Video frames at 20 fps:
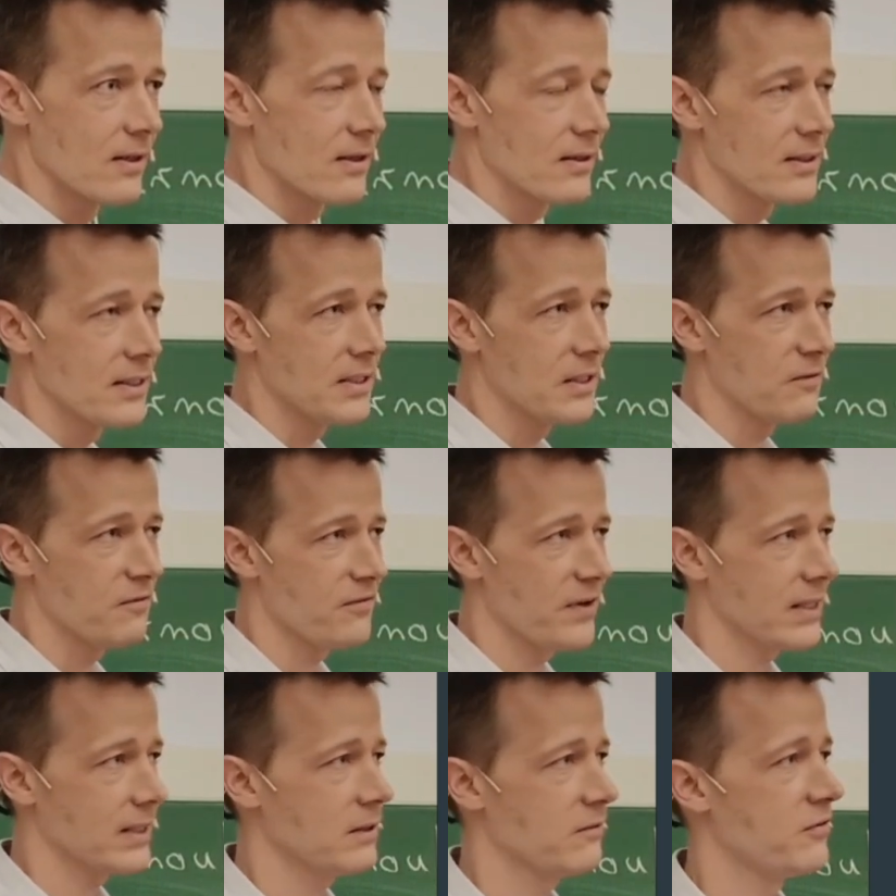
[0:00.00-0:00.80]
did
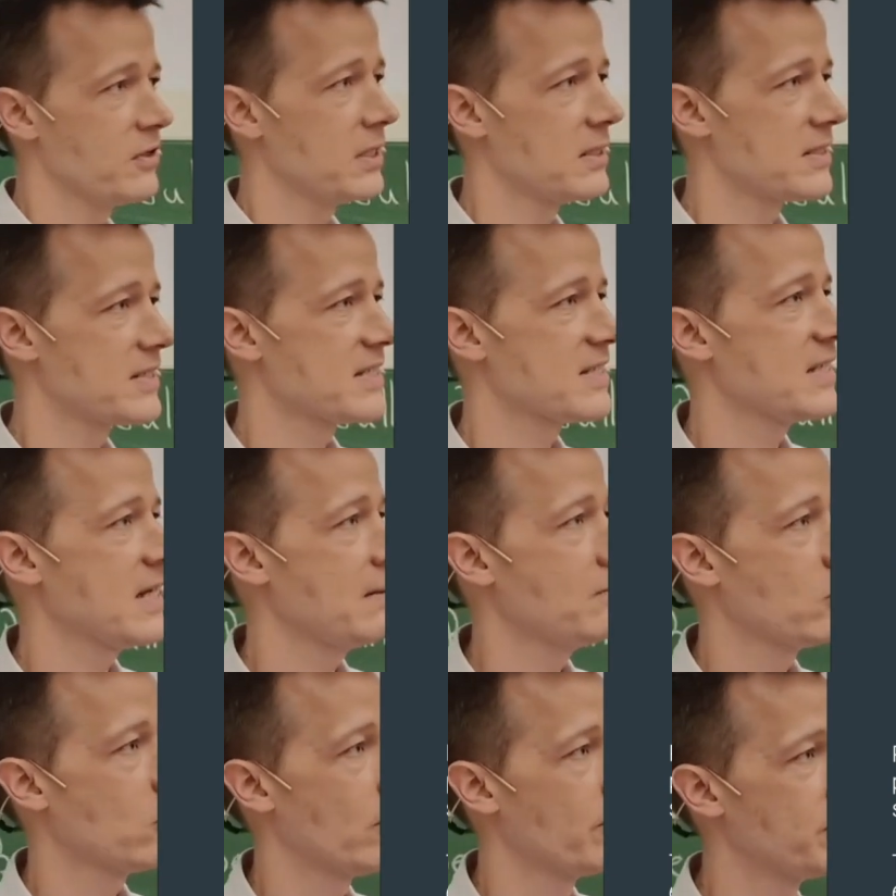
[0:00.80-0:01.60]
effectively the
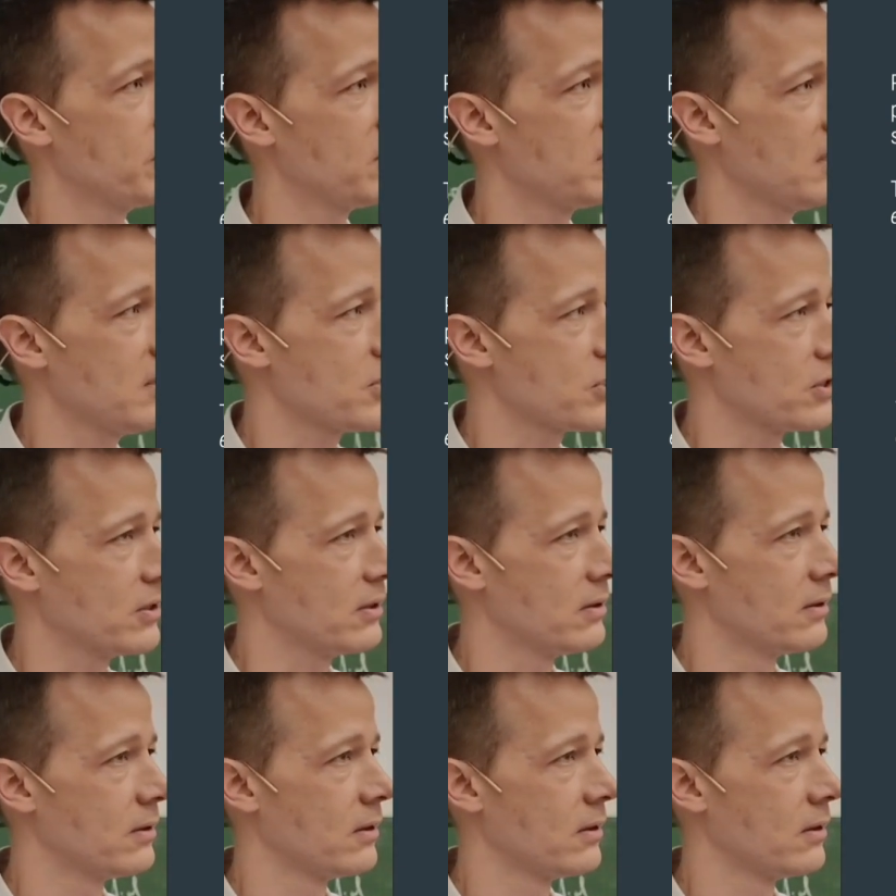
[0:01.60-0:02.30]
same computation